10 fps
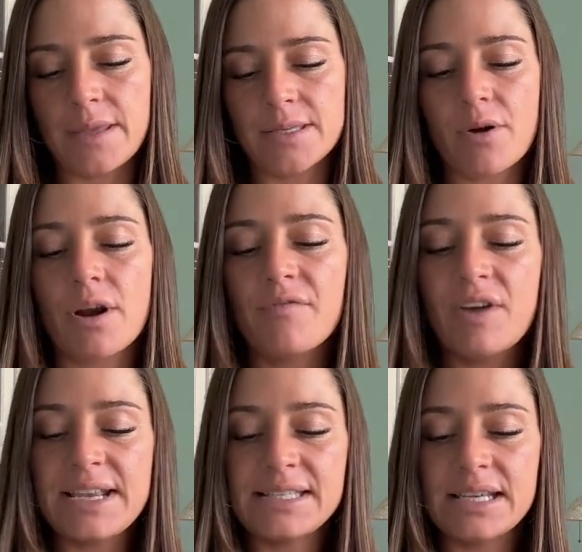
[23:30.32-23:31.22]
So our
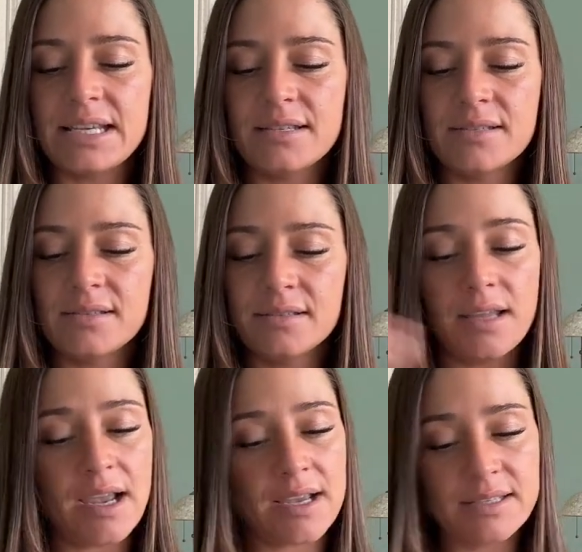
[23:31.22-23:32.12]
advice is,
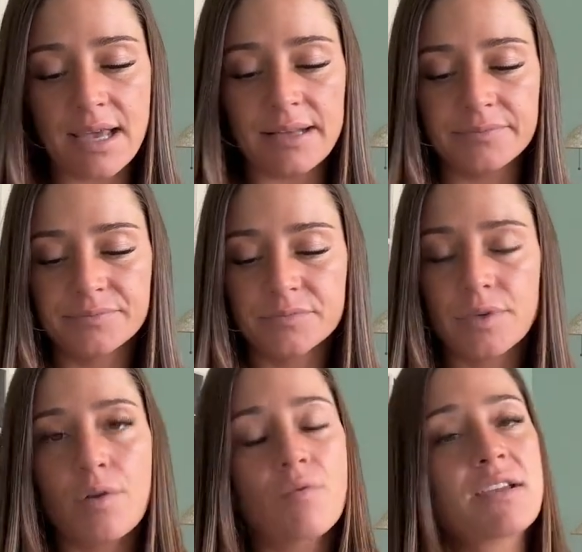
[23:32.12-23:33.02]
like I said,
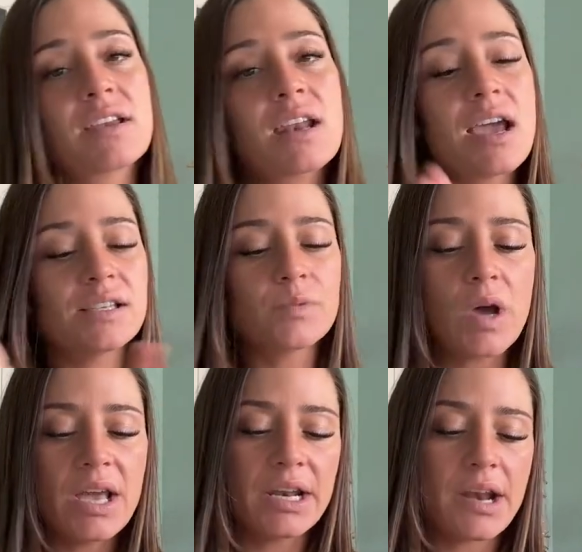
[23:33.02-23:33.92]
recognize
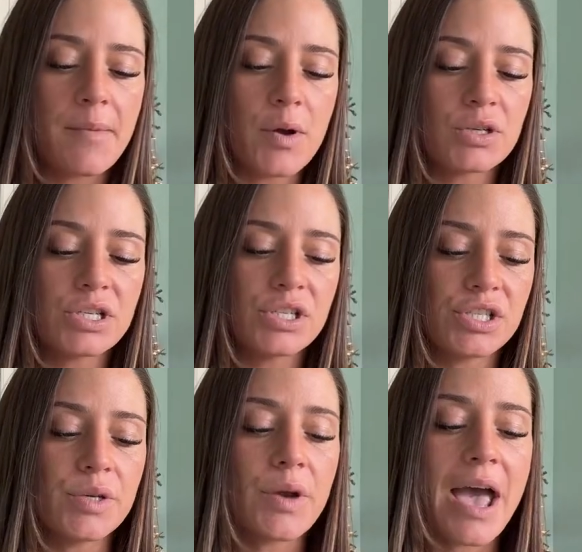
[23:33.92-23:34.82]
what hidden
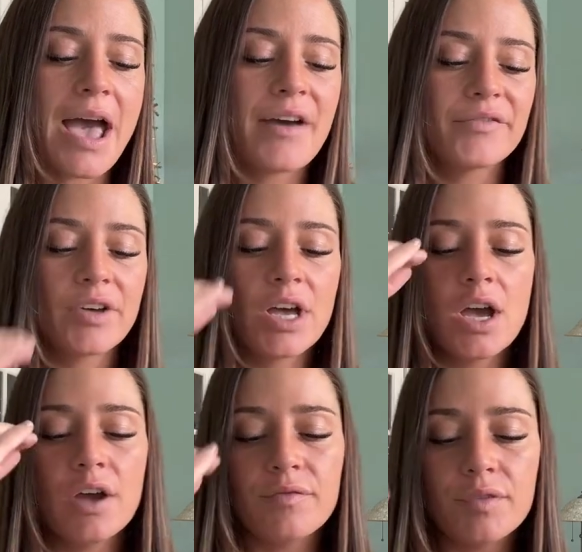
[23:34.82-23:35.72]
emotions you have.
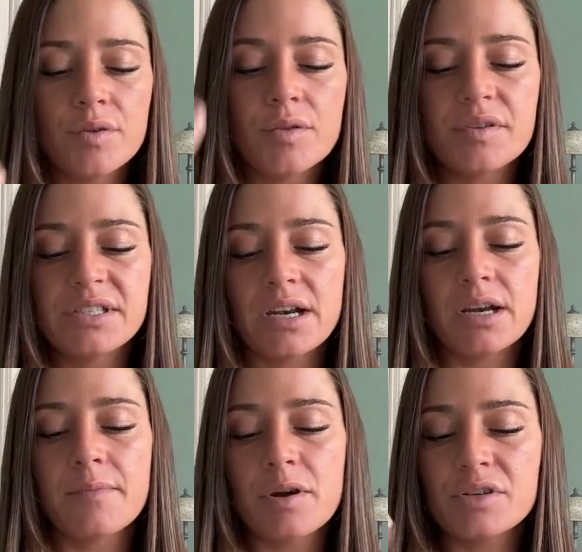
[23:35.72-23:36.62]
View those
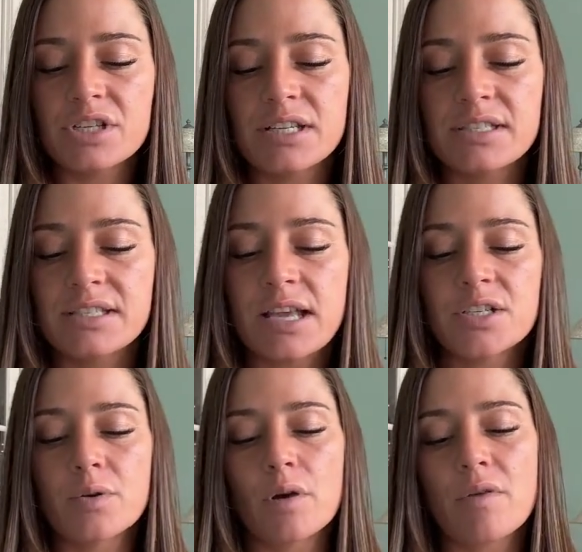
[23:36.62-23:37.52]
hidden emotions
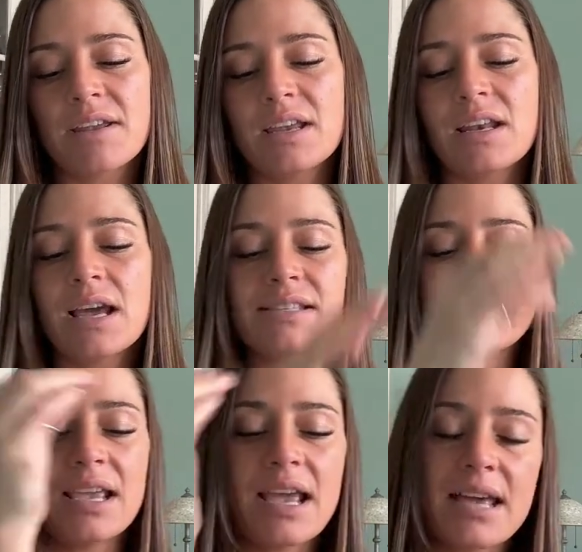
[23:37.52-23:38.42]
that you are
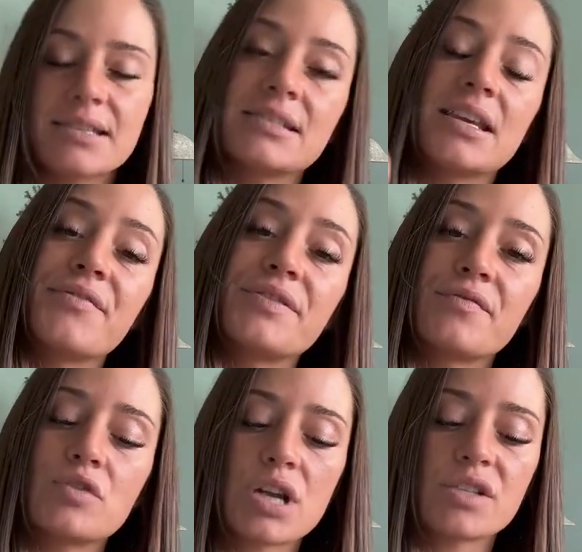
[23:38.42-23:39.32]
recognizing as gifts
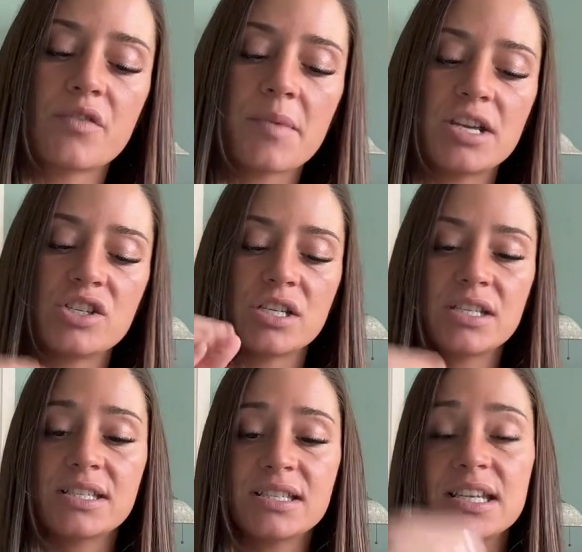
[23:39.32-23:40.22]
of
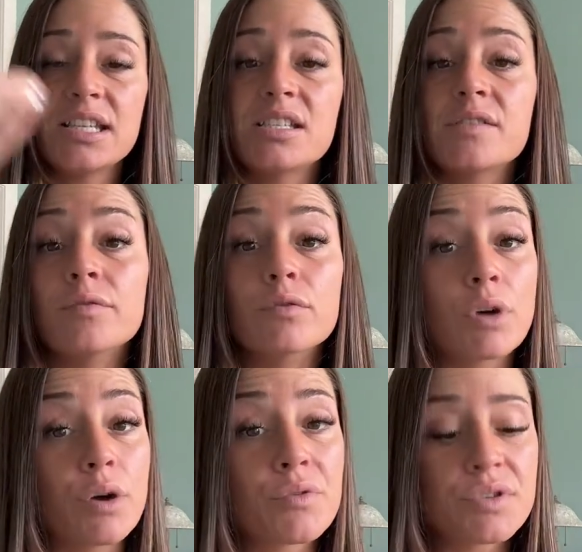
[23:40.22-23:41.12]
transformation, seeds of
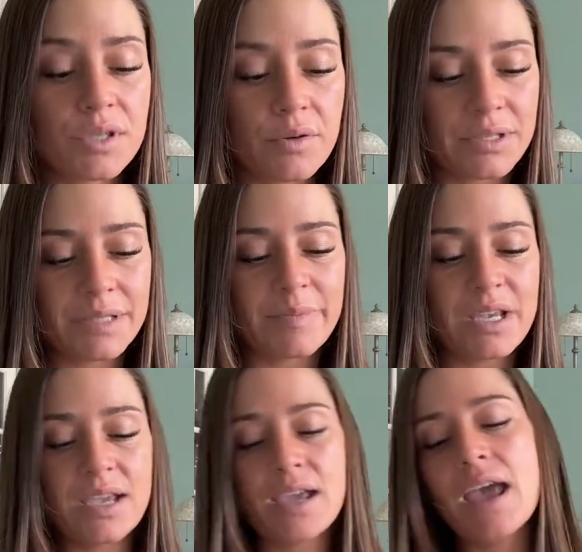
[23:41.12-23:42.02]
growth, so to
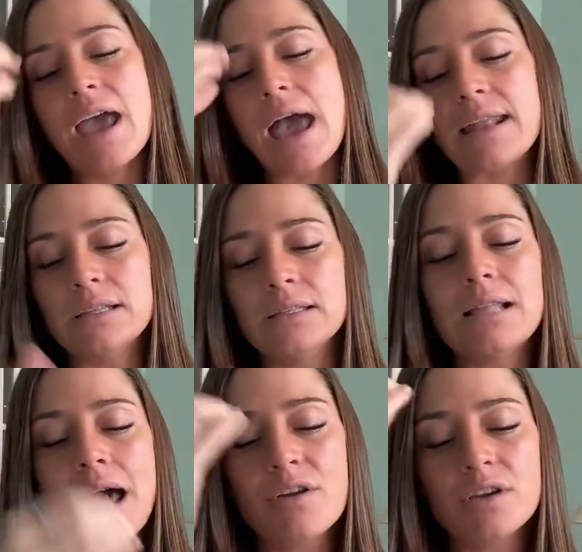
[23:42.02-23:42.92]
speak, and
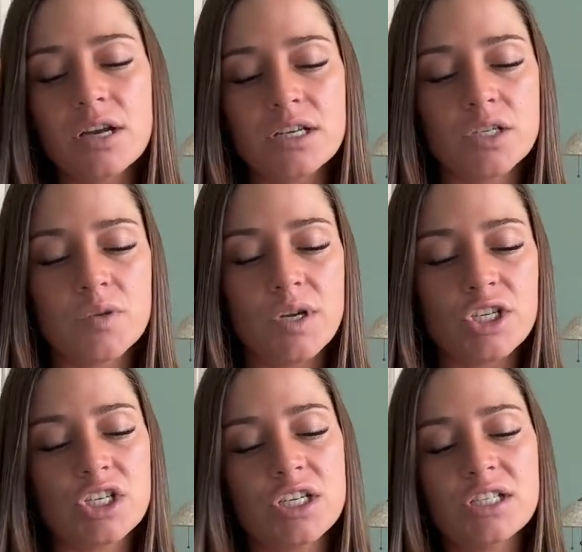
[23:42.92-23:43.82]
allow your
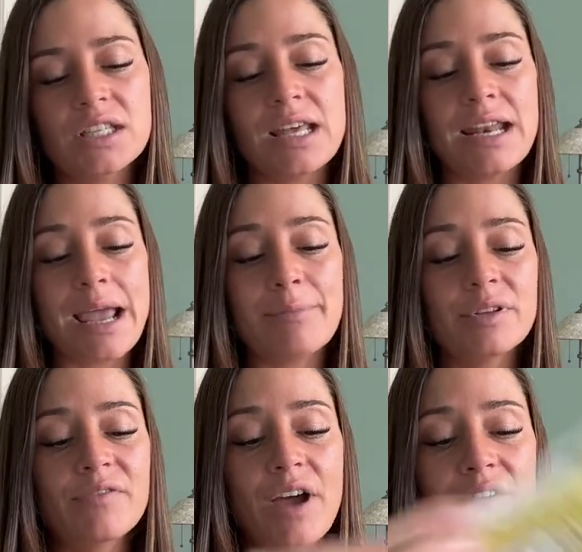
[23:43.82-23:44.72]
intuition to then
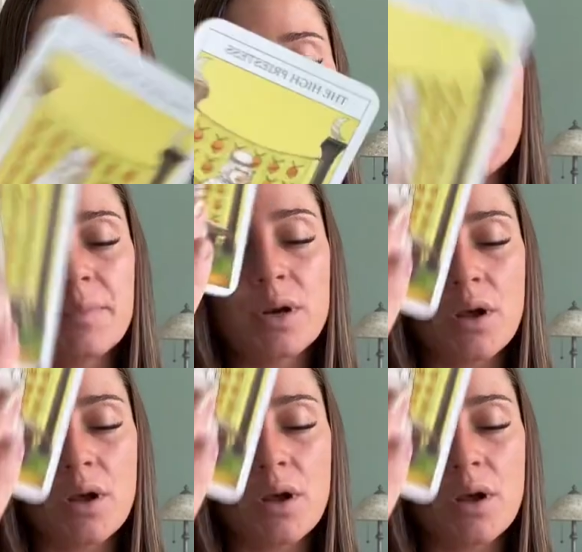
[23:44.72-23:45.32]
amplify from it,